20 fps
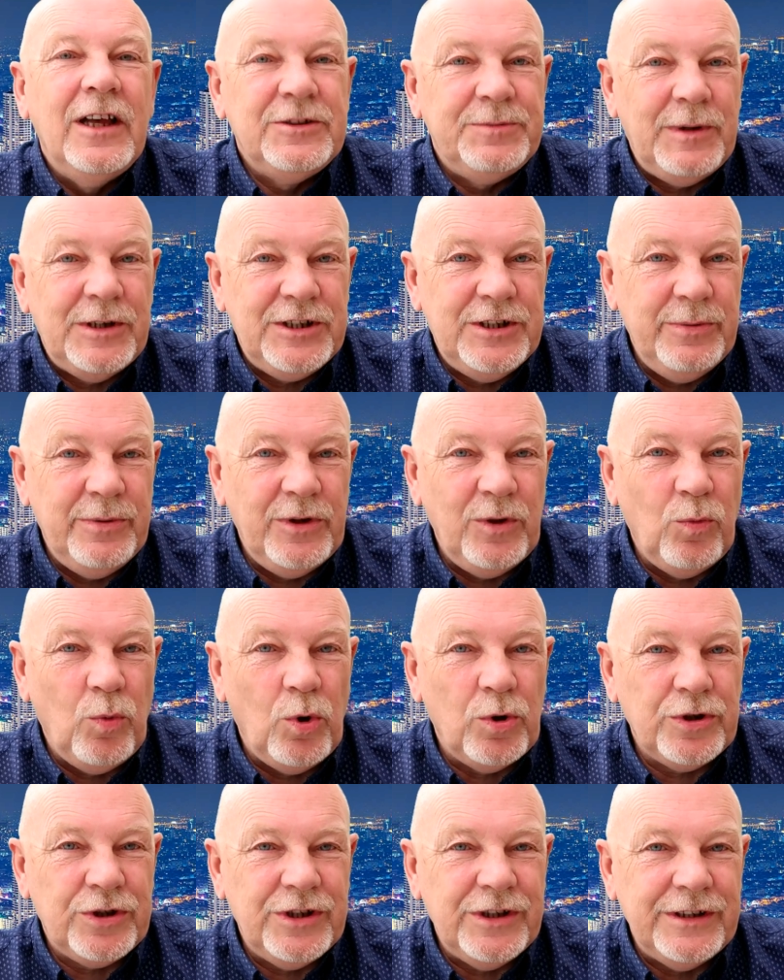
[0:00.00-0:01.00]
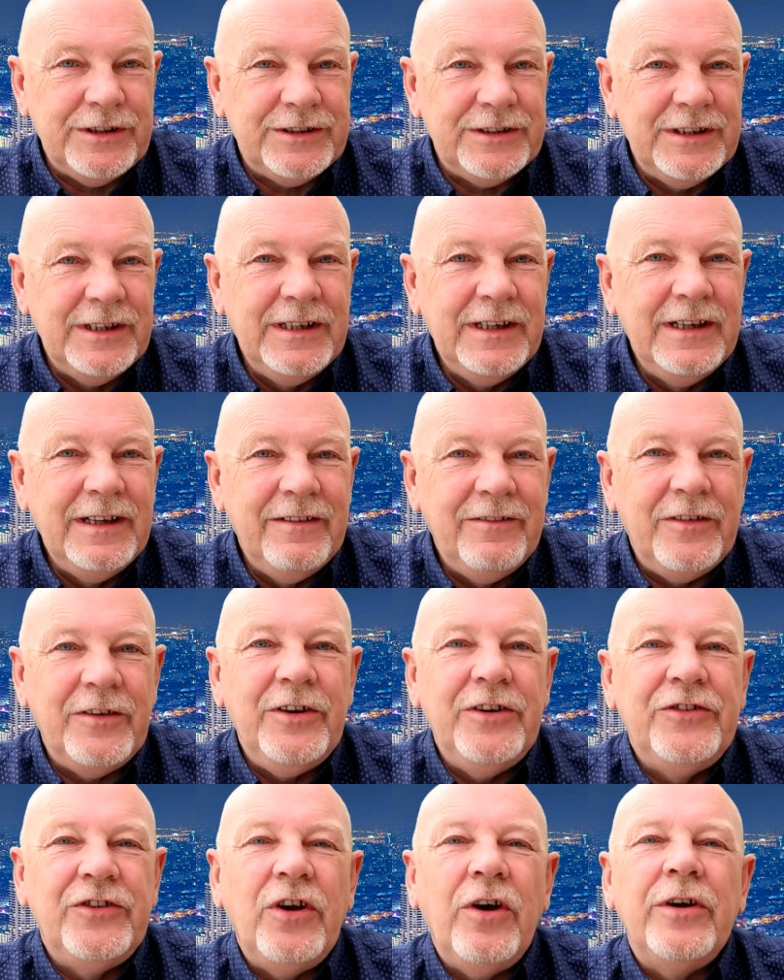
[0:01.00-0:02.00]
especially with the watches.
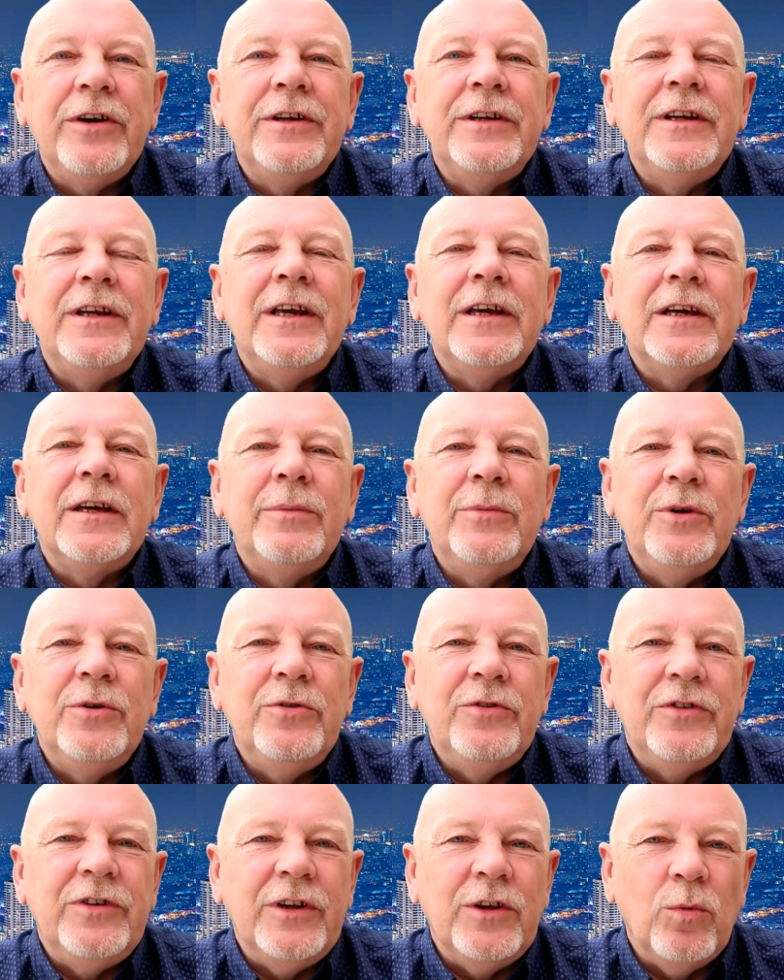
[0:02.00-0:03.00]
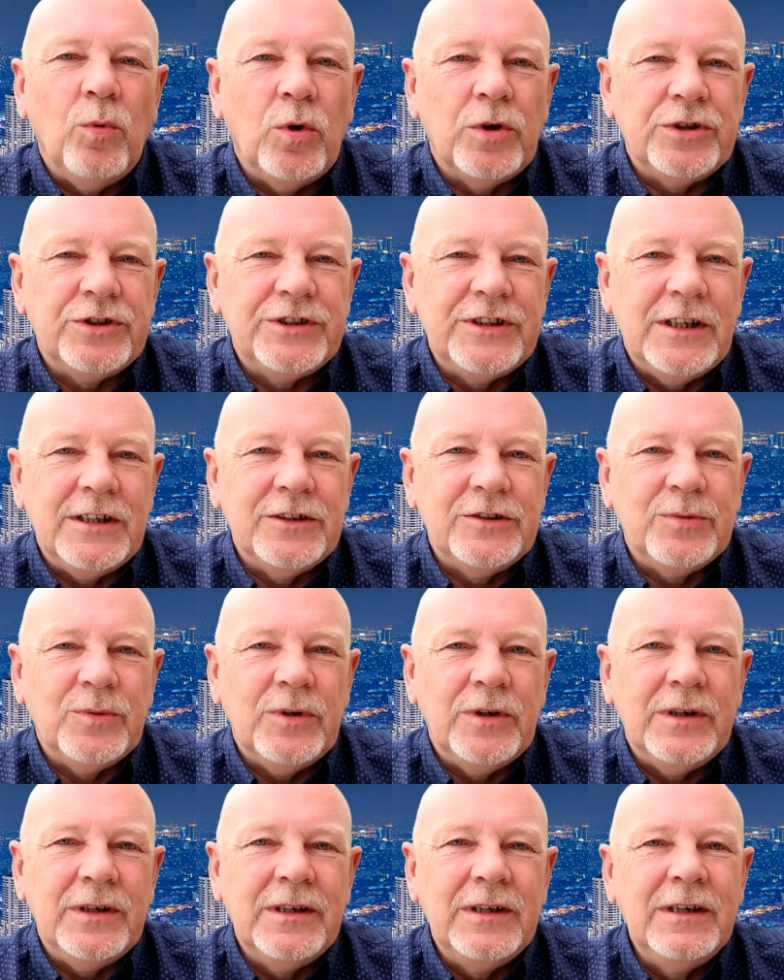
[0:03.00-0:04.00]
Very tight-knit community the watch sellers
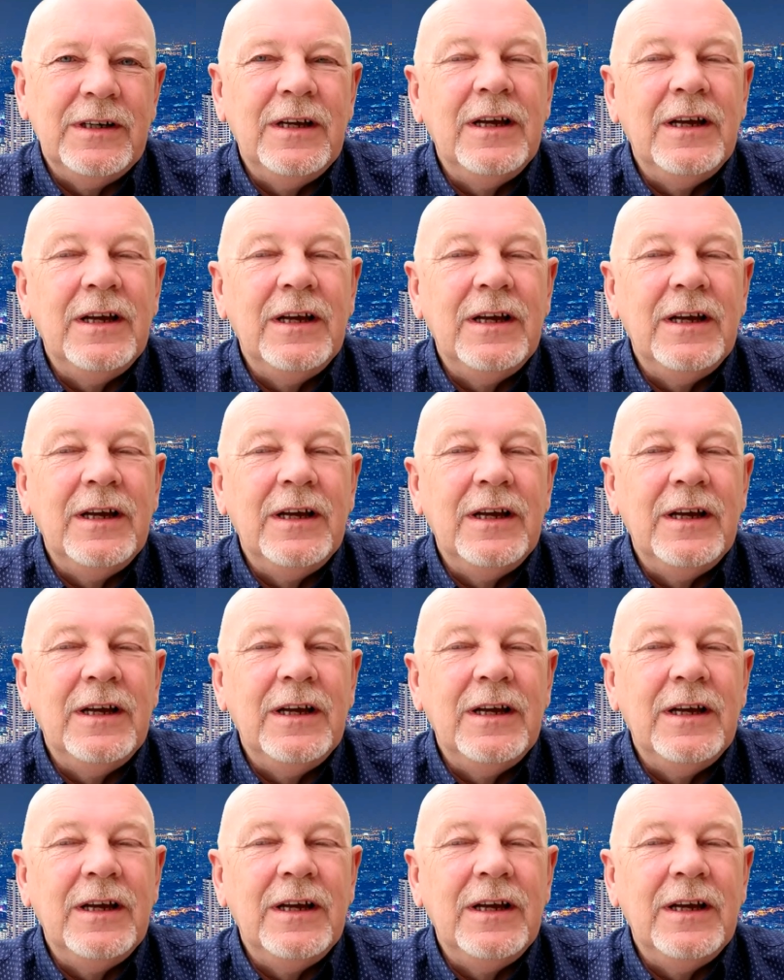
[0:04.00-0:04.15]
were.